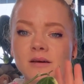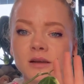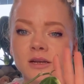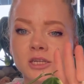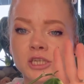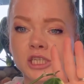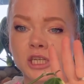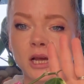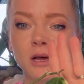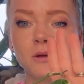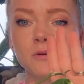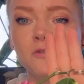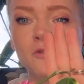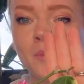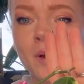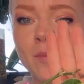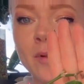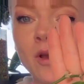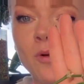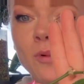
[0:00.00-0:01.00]
on a shelf
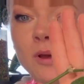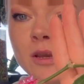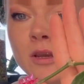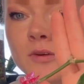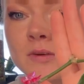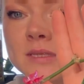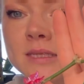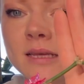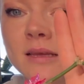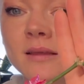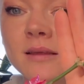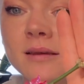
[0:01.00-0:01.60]
by my windowsill,